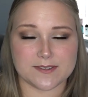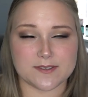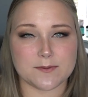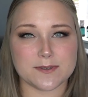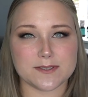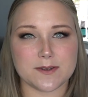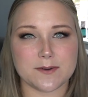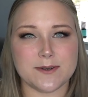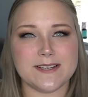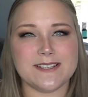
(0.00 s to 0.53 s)
So
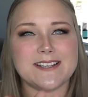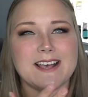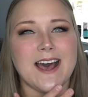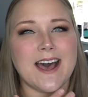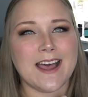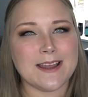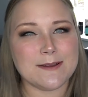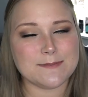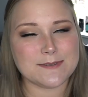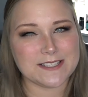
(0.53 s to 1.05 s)
as always,
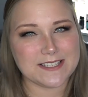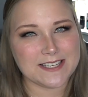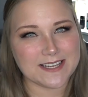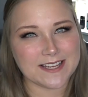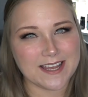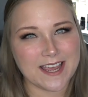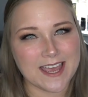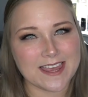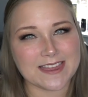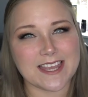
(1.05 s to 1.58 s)
I'm
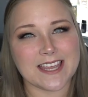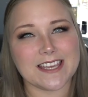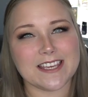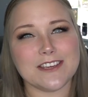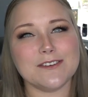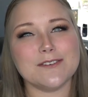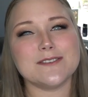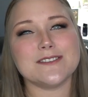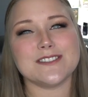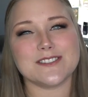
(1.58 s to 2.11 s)
Tia, and thank you